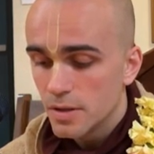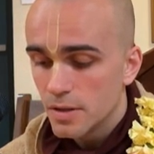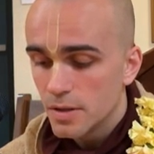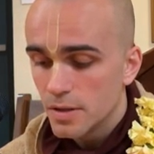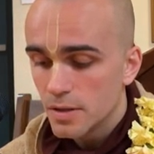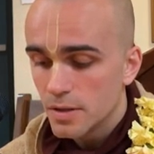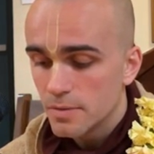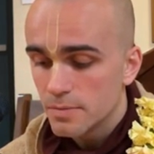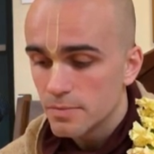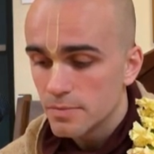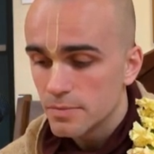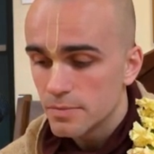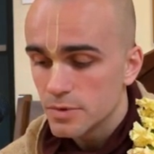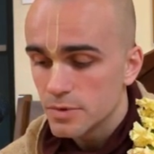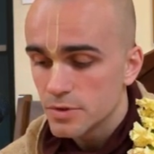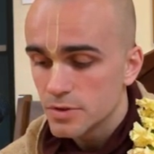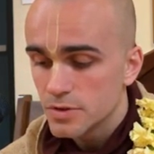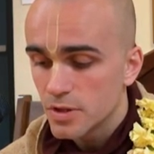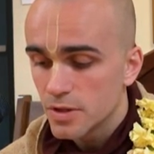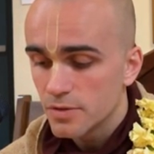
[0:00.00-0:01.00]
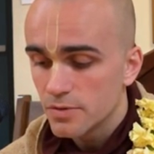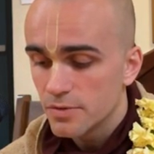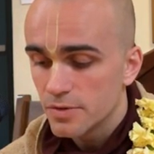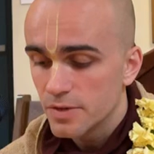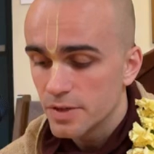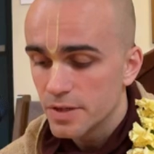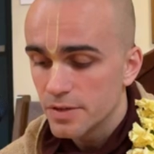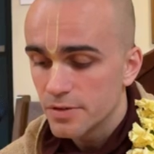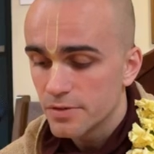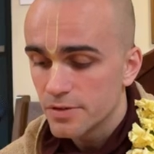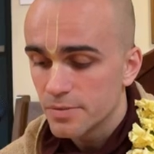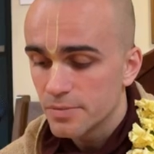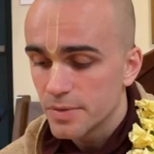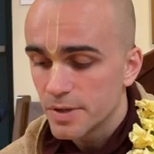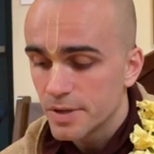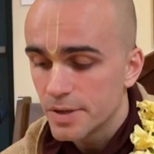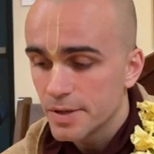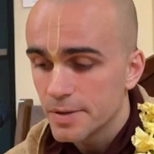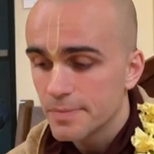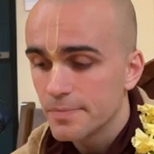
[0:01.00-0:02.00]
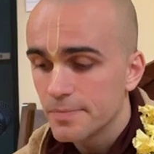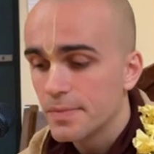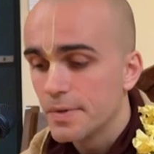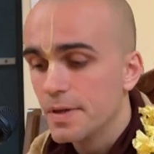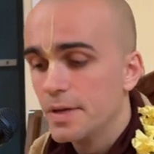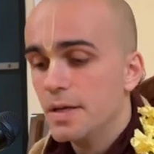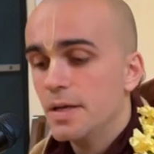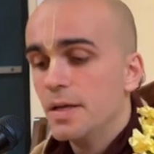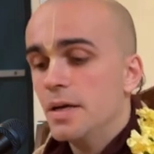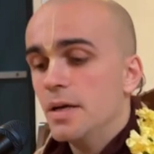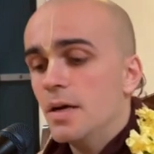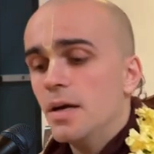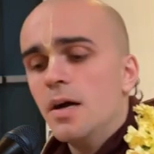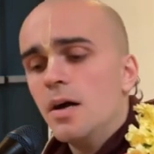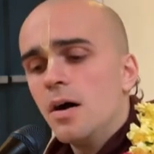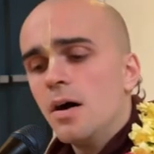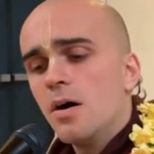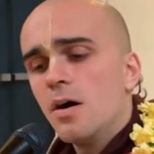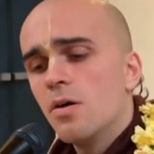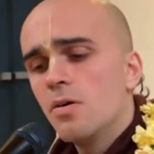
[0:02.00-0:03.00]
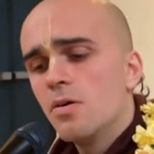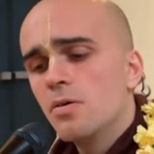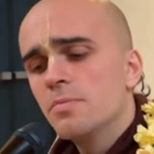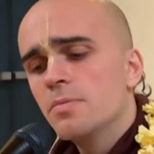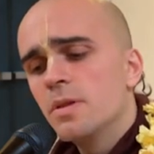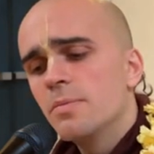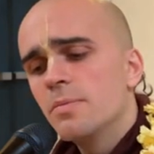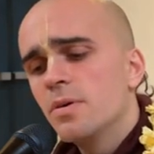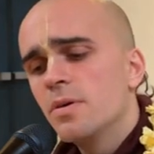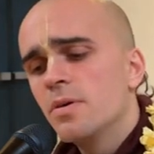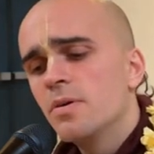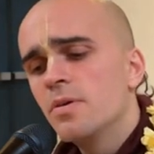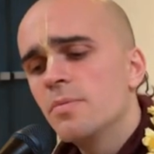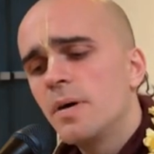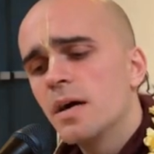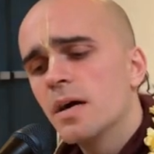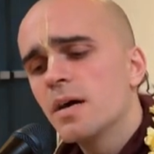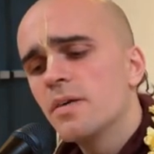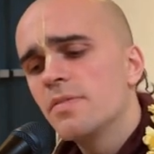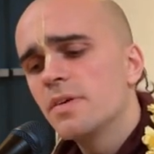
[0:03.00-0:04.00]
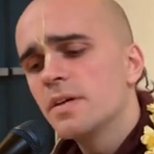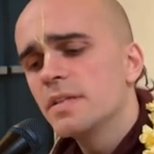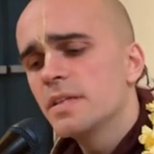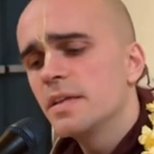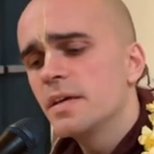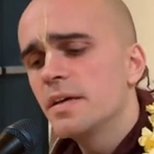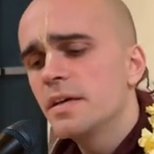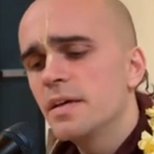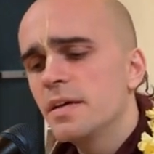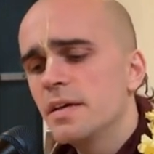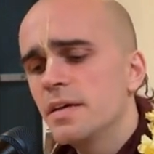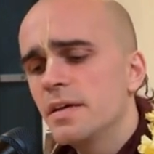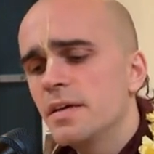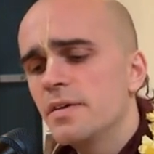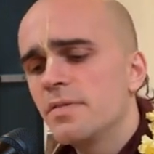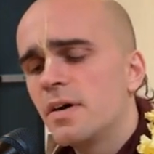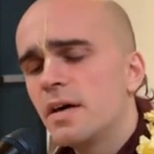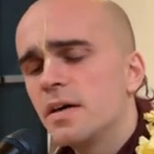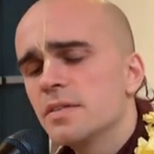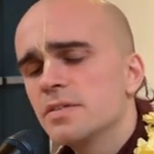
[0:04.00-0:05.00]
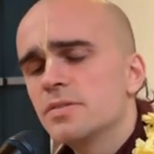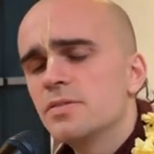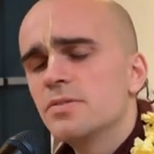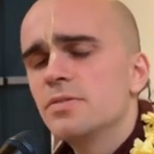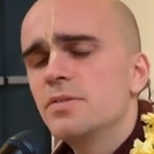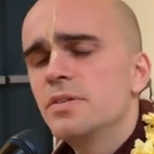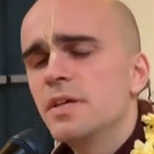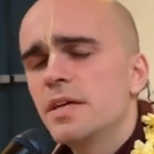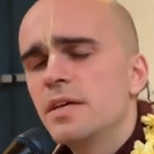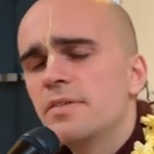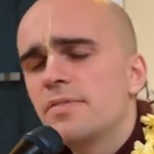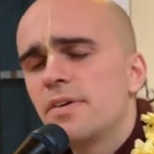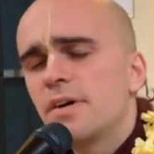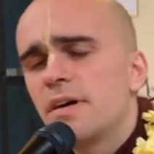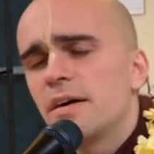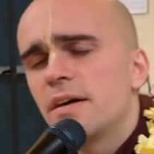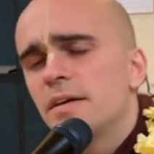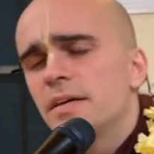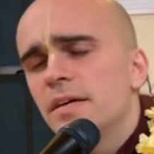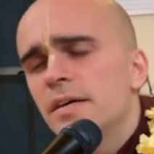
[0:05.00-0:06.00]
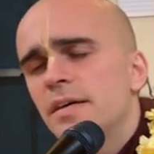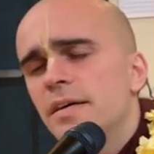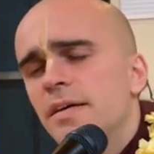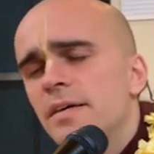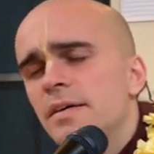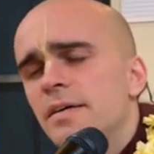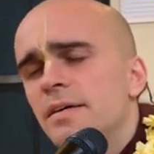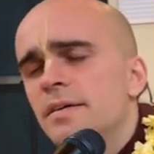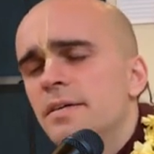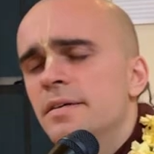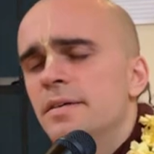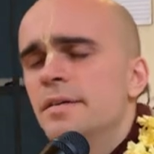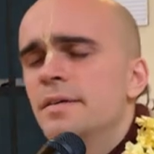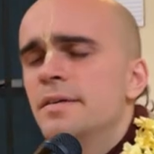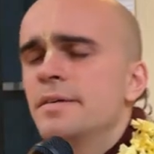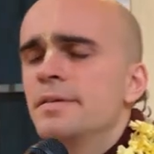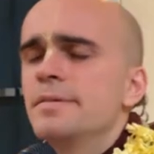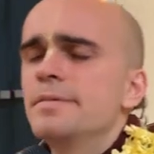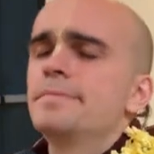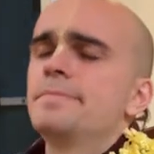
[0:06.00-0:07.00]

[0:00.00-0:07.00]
we'll start reading from there. Om Namo Bhagavate Vasudevaya.